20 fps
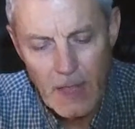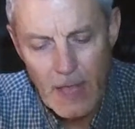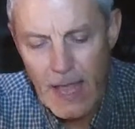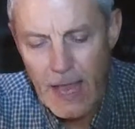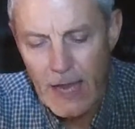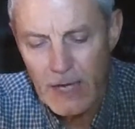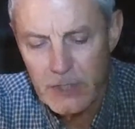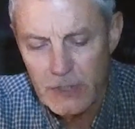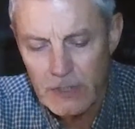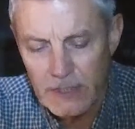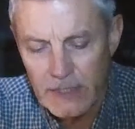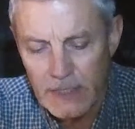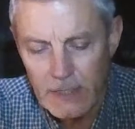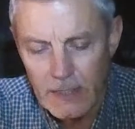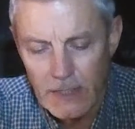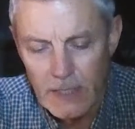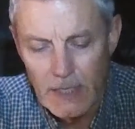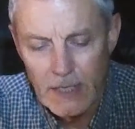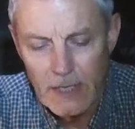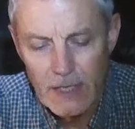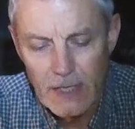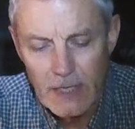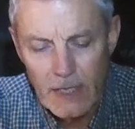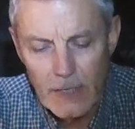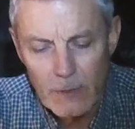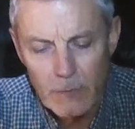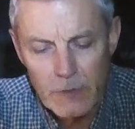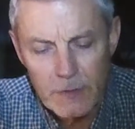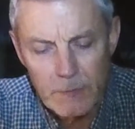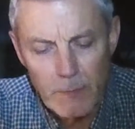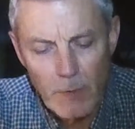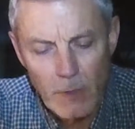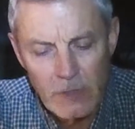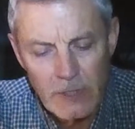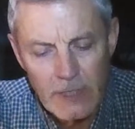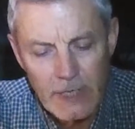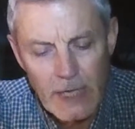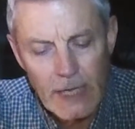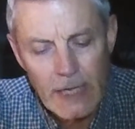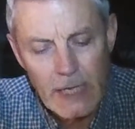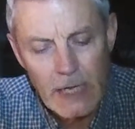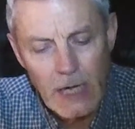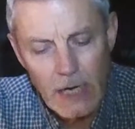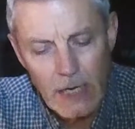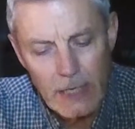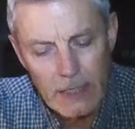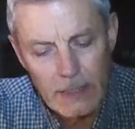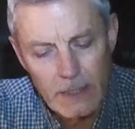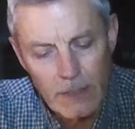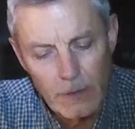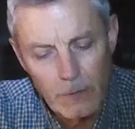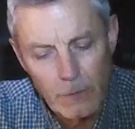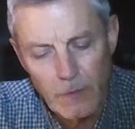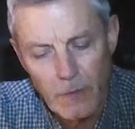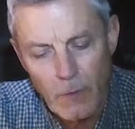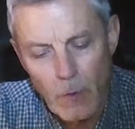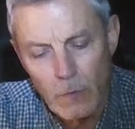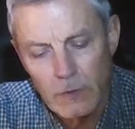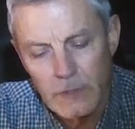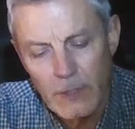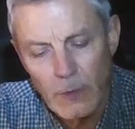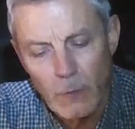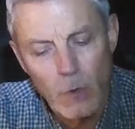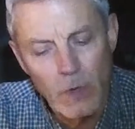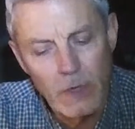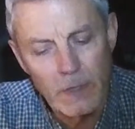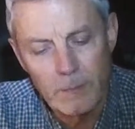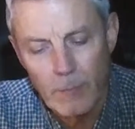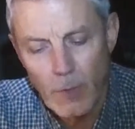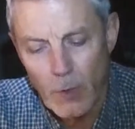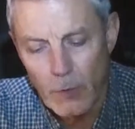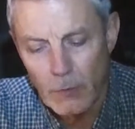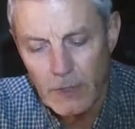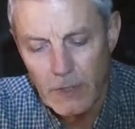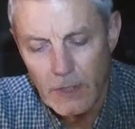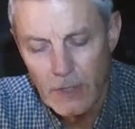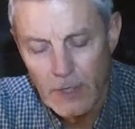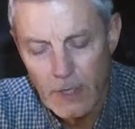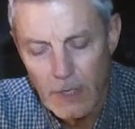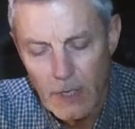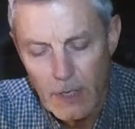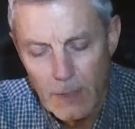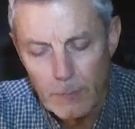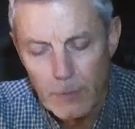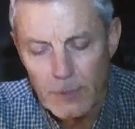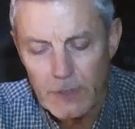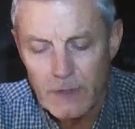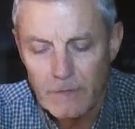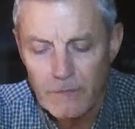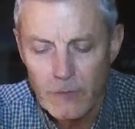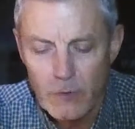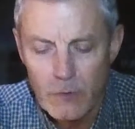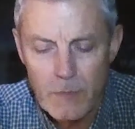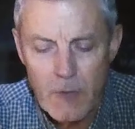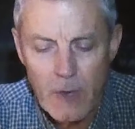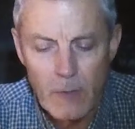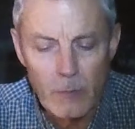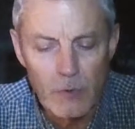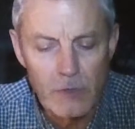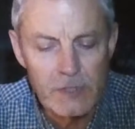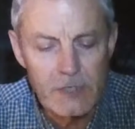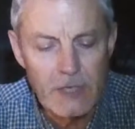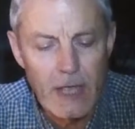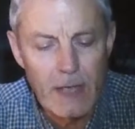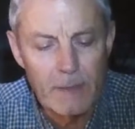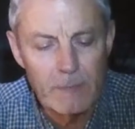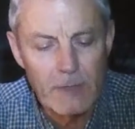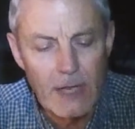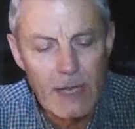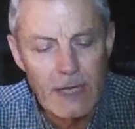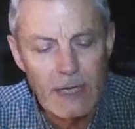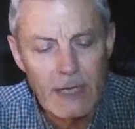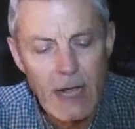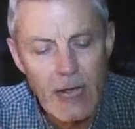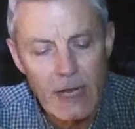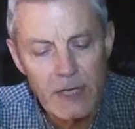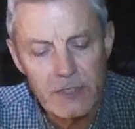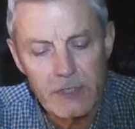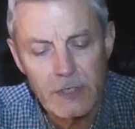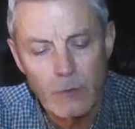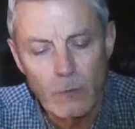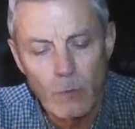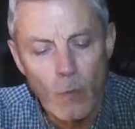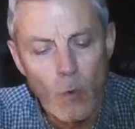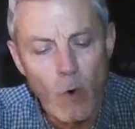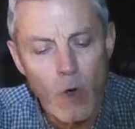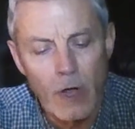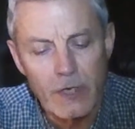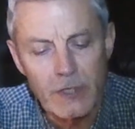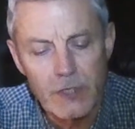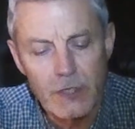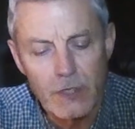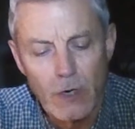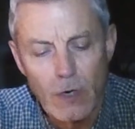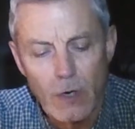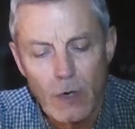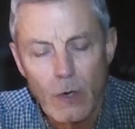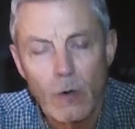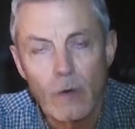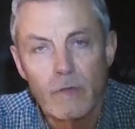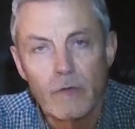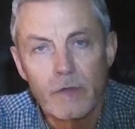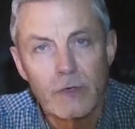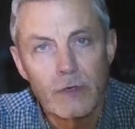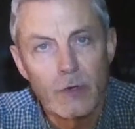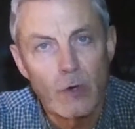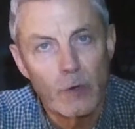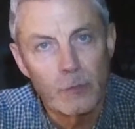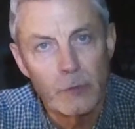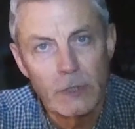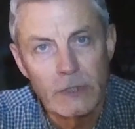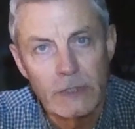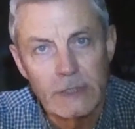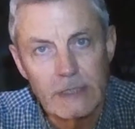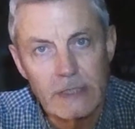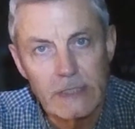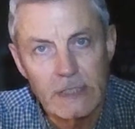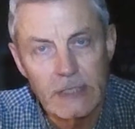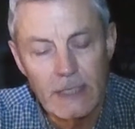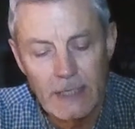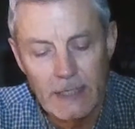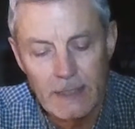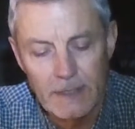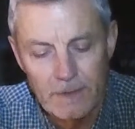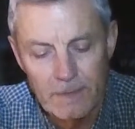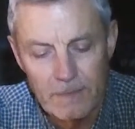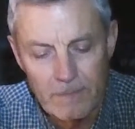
Actually, it was merely a hut with only one boat, but the few members kept a constant watch over the turbulent sea.